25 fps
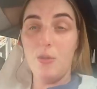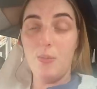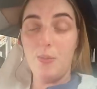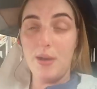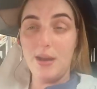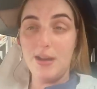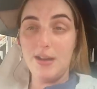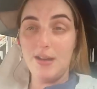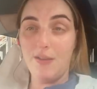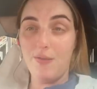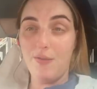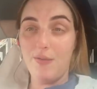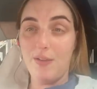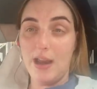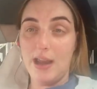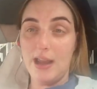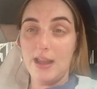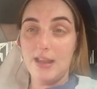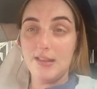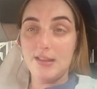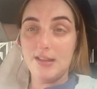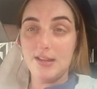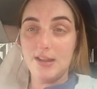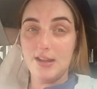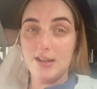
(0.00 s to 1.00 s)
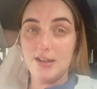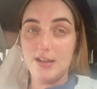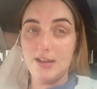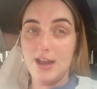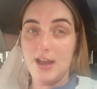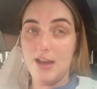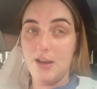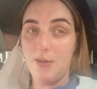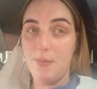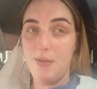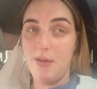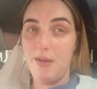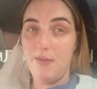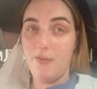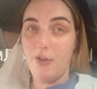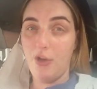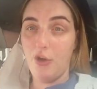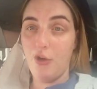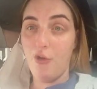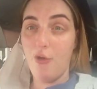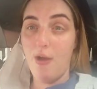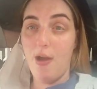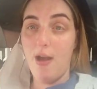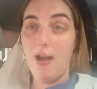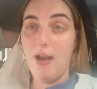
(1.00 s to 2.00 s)
bit deflated. Had a bit of a
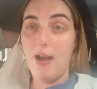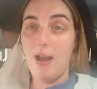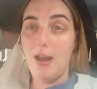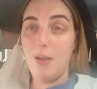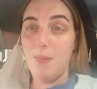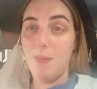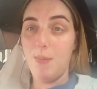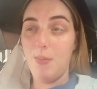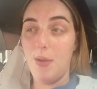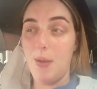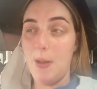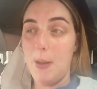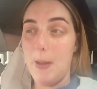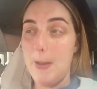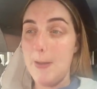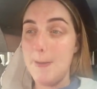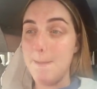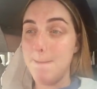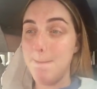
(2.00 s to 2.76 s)
cry, but